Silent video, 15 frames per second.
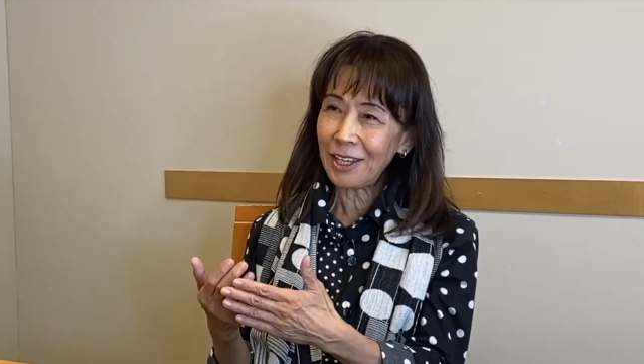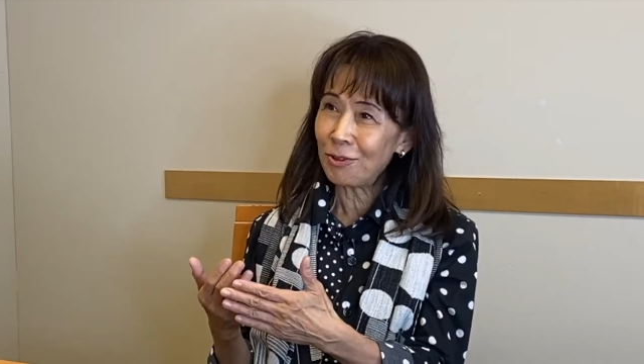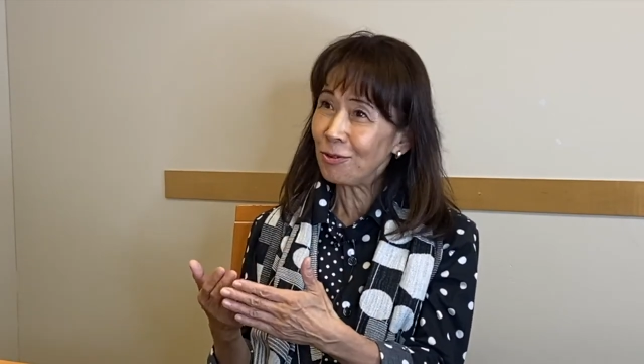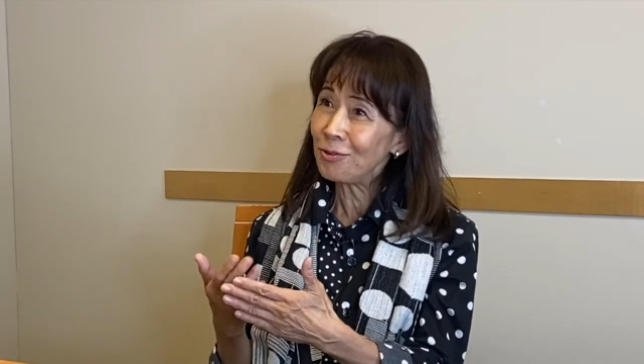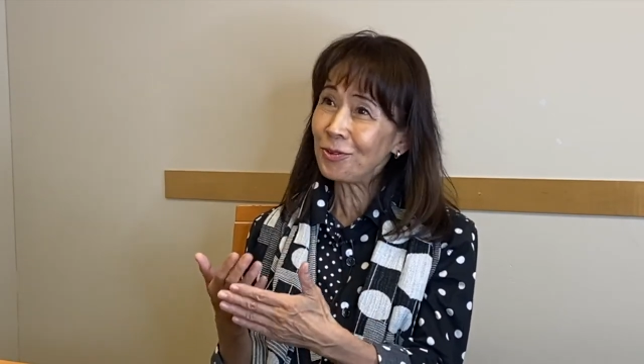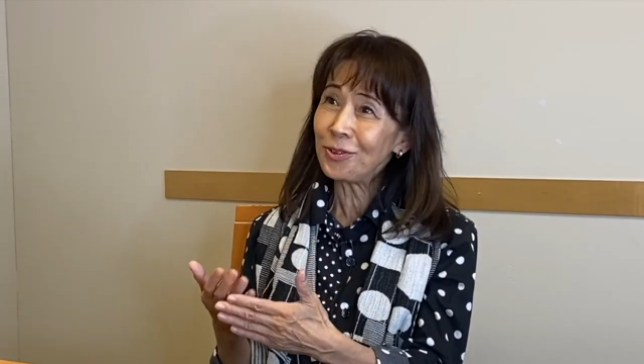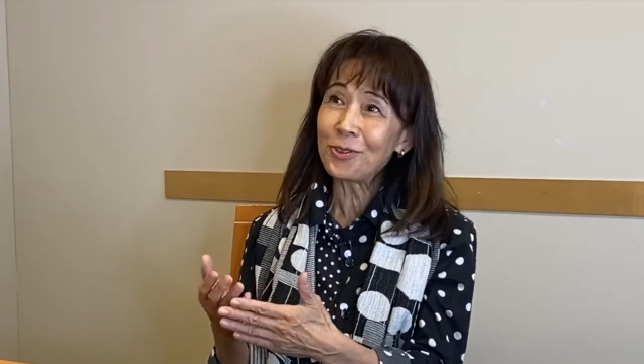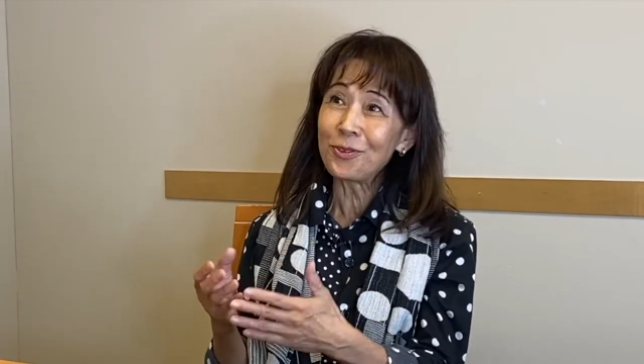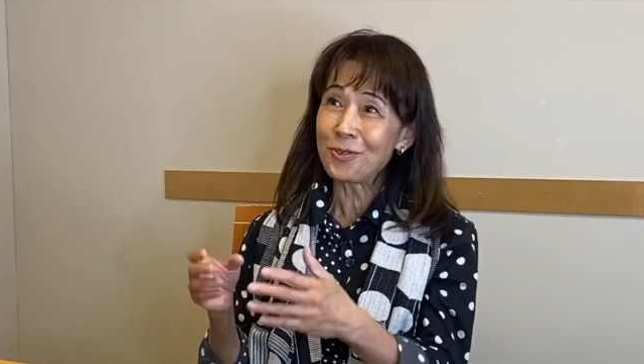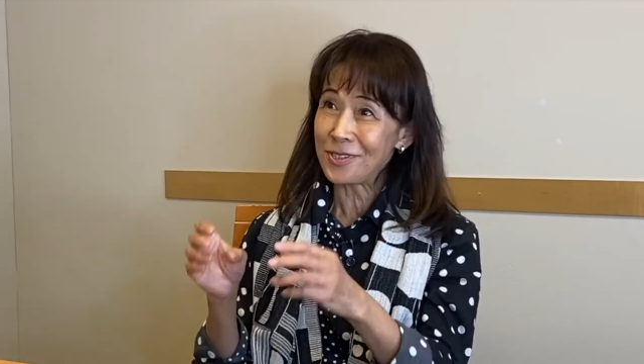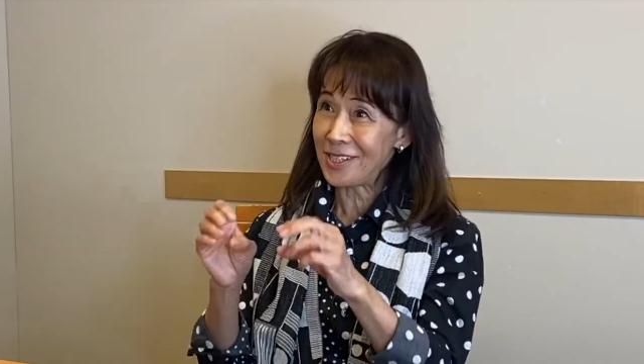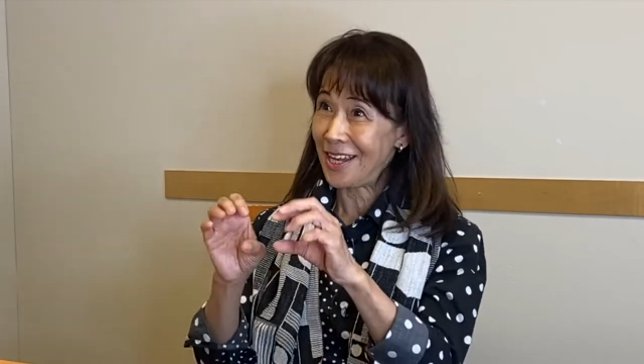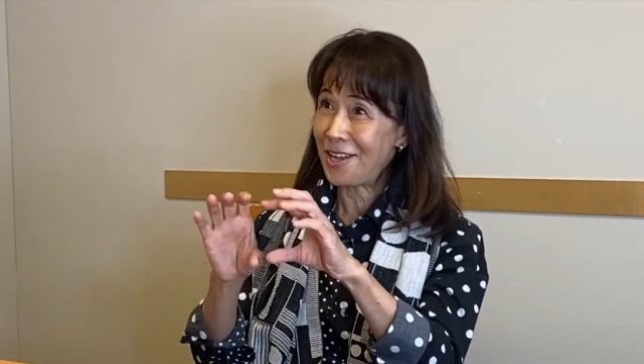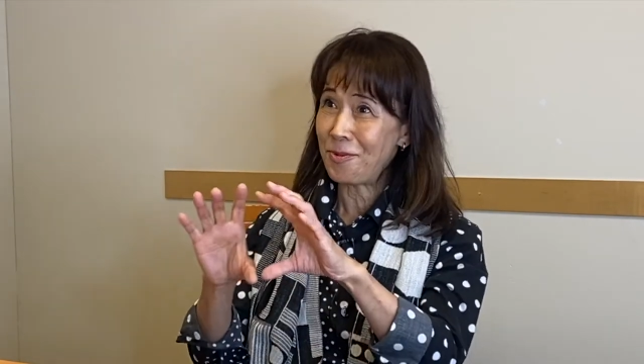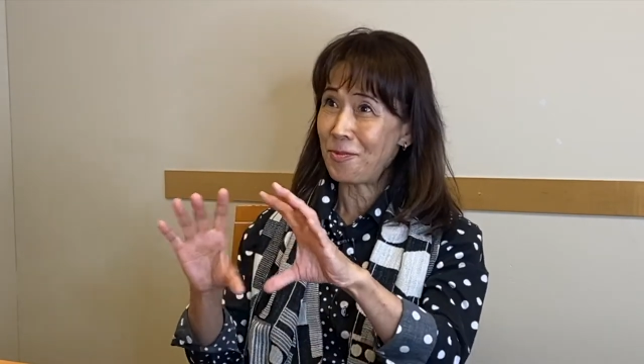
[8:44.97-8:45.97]
don't use
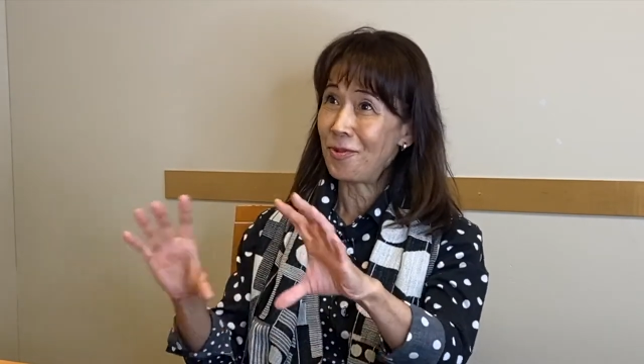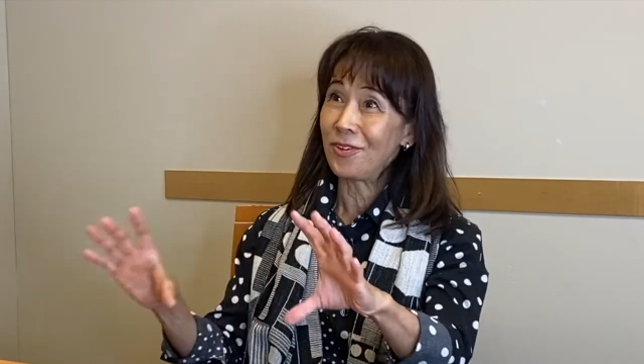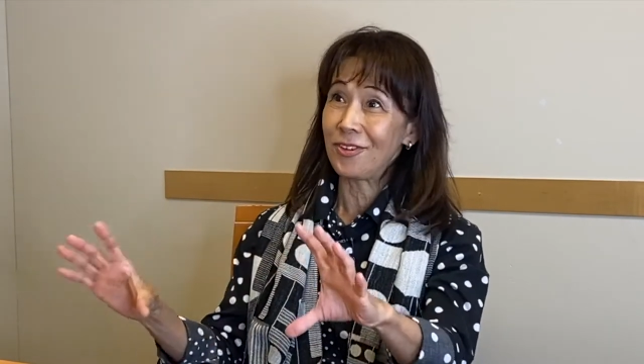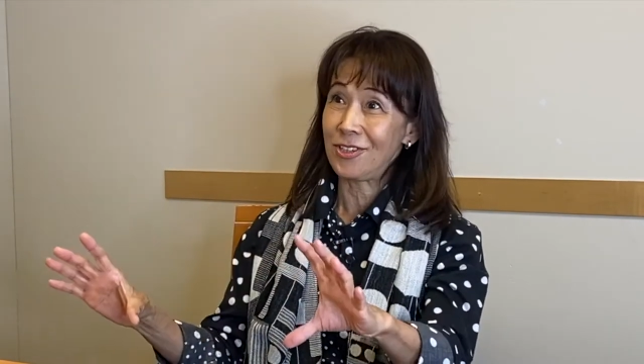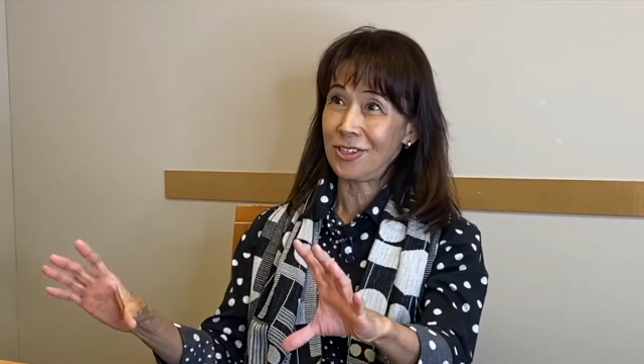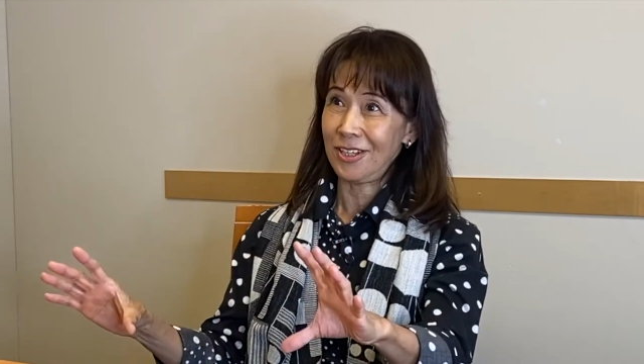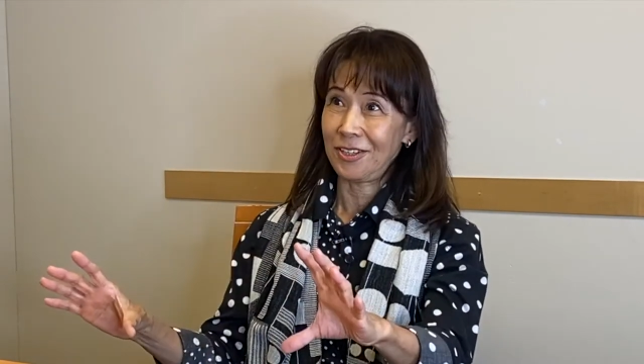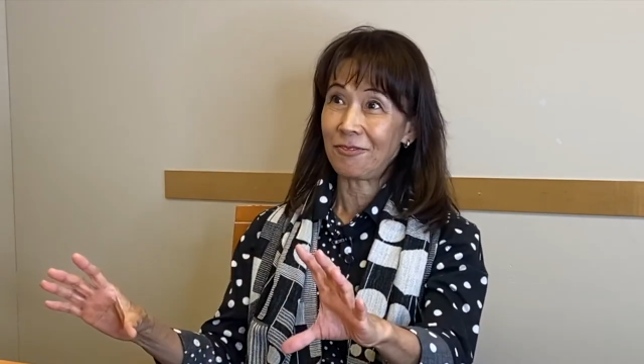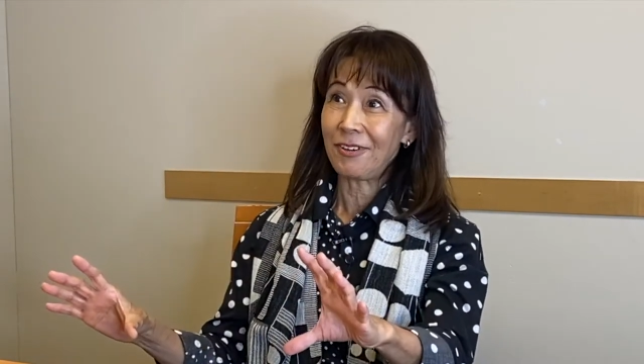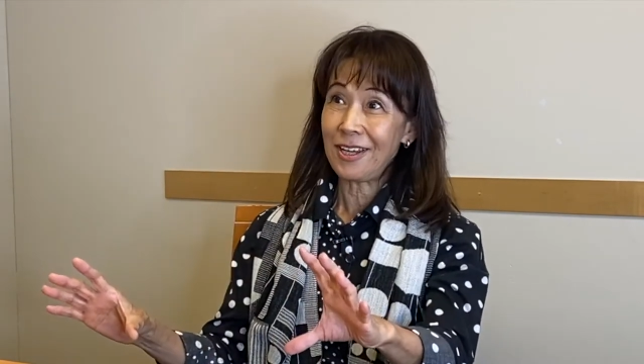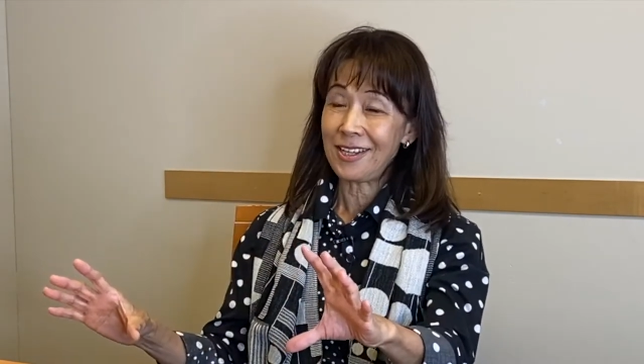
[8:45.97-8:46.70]
any music sheet, right?